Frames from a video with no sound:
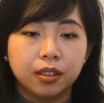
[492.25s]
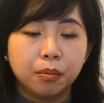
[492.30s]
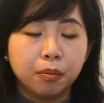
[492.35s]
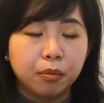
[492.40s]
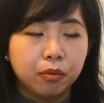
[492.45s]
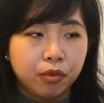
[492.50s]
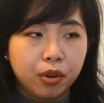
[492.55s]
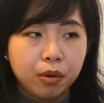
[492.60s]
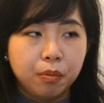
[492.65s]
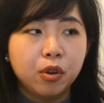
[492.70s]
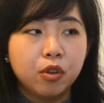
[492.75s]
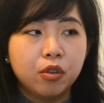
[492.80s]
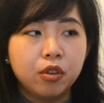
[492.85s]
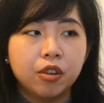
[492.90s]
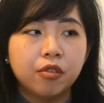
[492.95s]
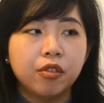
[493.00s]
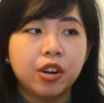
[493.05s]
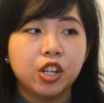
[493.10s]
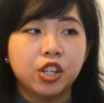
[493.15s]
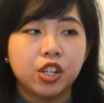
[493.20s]
the
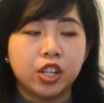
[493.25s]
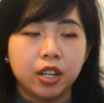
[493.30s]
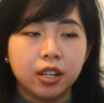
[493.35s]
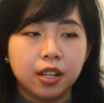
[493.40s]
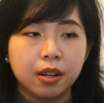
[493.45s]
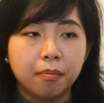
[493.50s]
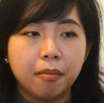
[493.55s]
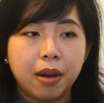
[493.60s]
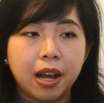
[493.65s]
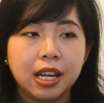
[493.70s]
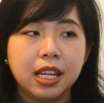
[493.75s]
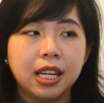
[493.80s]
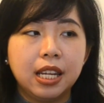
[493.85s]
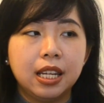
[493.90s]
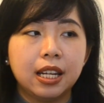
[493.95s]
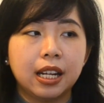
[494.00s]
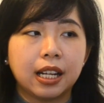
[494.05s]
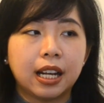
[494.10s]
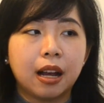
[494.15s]
remuneration, the money that